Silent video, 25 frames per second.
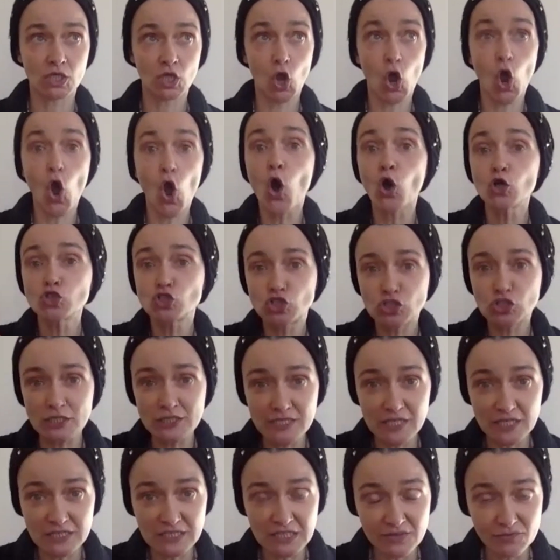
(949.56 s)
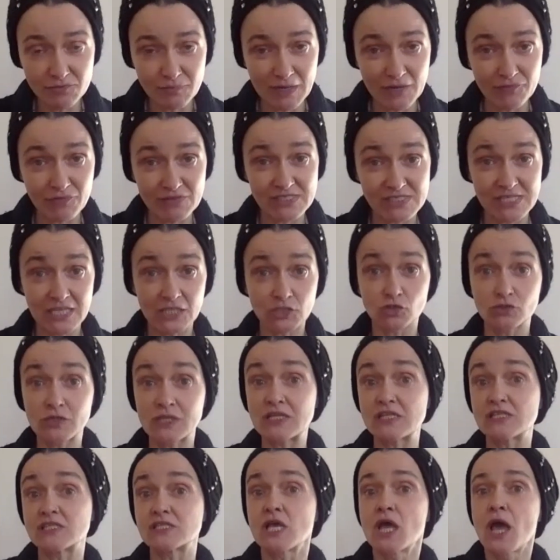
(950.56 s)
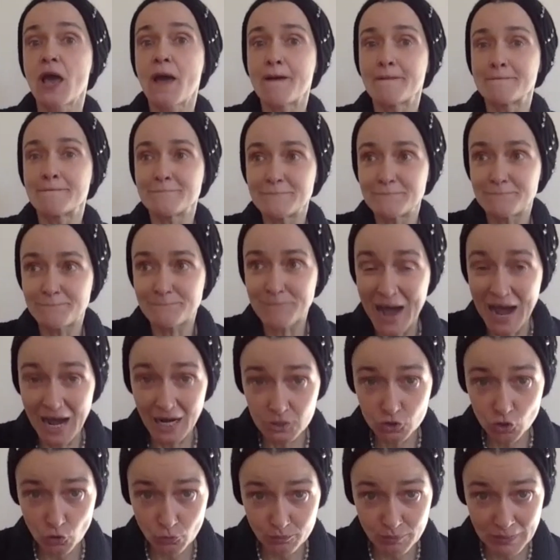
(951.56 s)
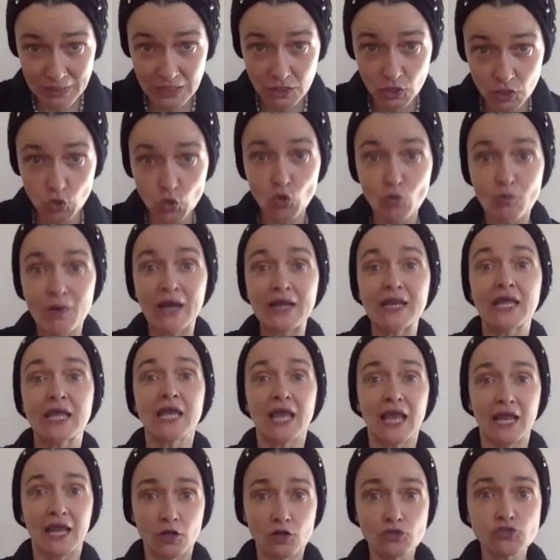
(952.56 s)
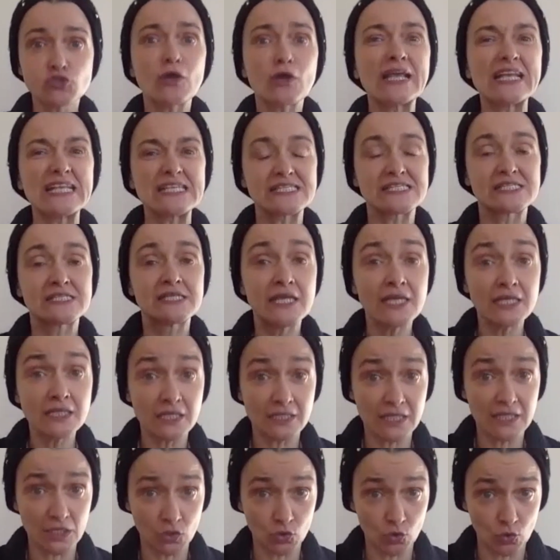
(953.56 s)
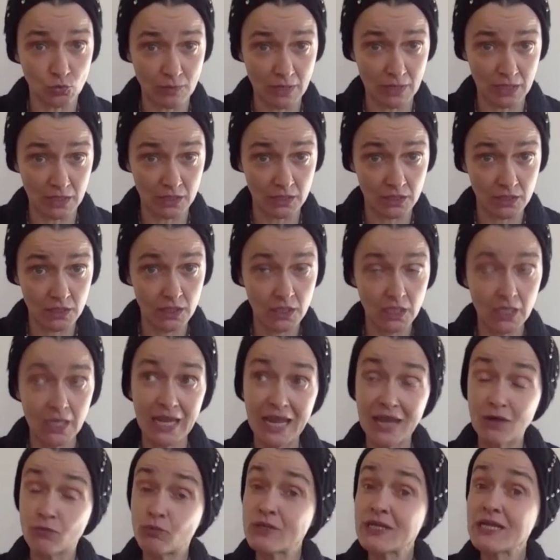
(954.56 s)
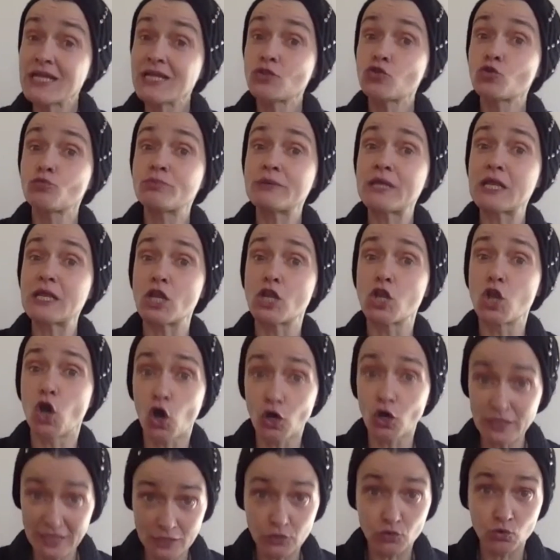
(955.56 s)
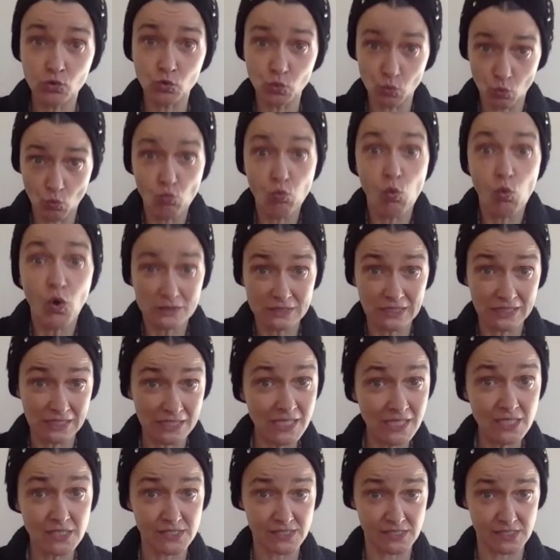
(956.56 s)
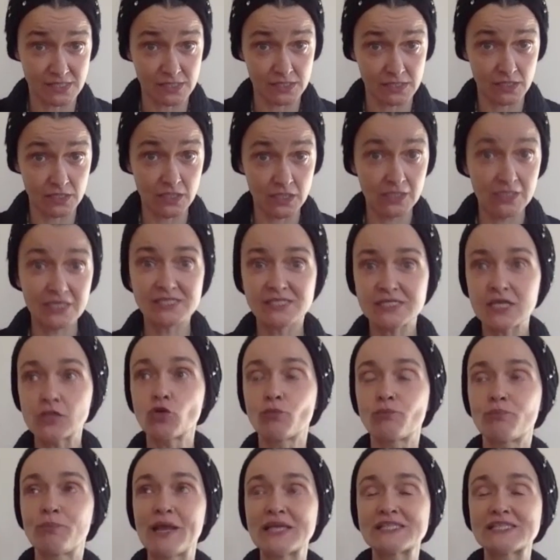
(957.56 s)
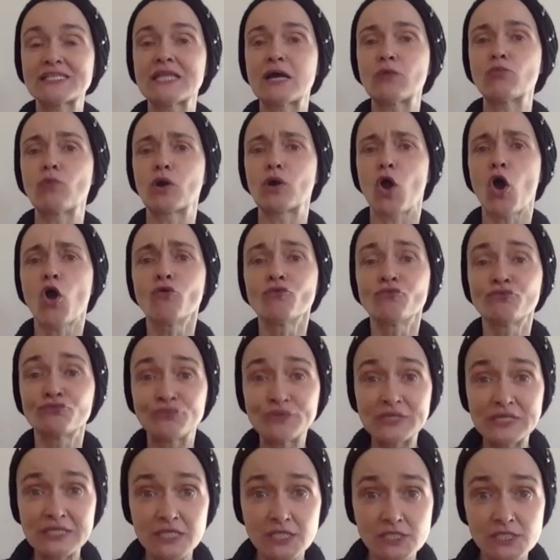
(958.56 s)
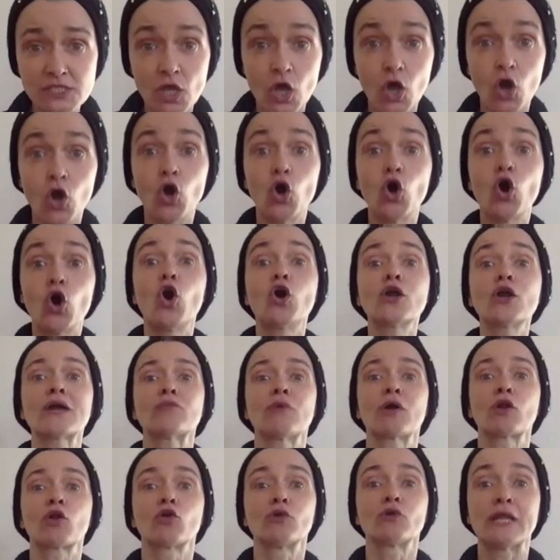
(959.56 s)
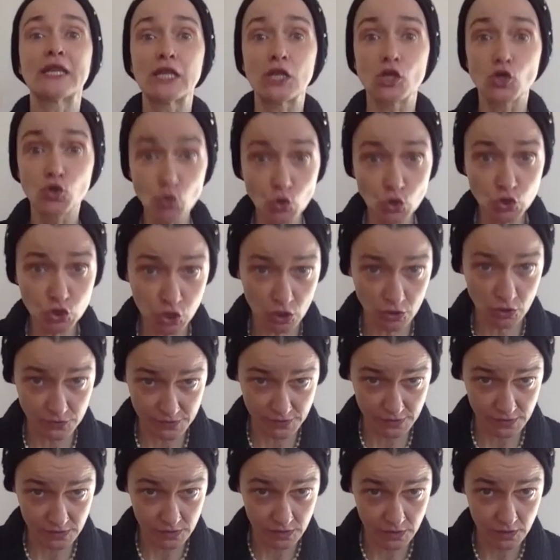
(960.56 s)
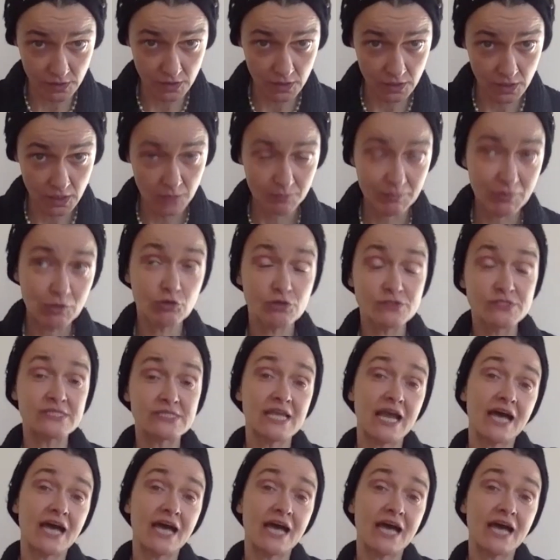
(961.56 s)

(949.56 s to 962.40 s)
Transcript: co-generative manifestation that is part of being human and also exceed the human. And we need to be loyal to what is, instead of placing our own fears or our own illusions. Because the